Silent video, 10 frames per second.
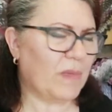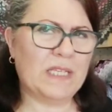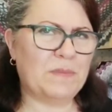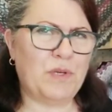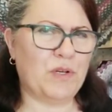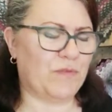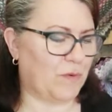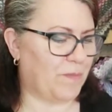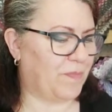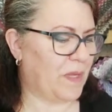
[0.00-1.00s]
It's
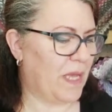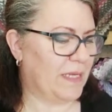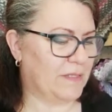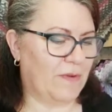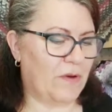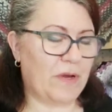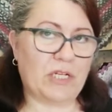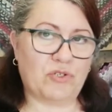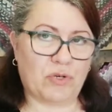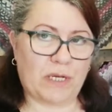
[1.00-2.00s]
beautiful. It's very
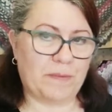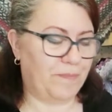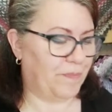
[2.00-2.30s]
intricate.